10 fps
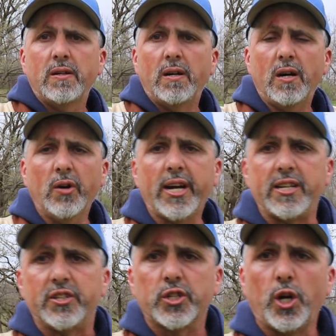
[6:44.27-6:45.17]
All
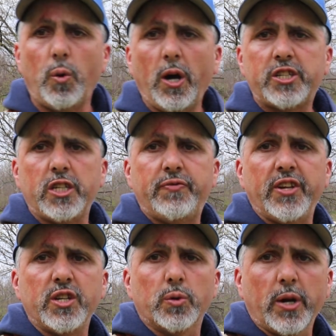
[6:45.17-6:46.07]
right, so go watch this
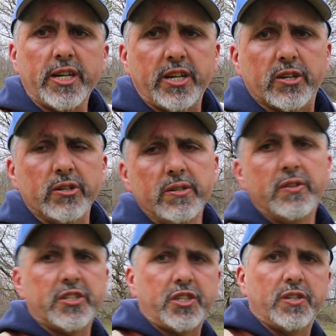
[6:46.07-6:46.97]
video right here.
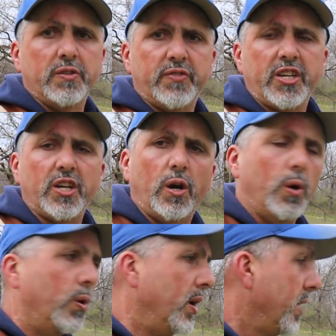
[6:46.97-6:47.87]
This is the video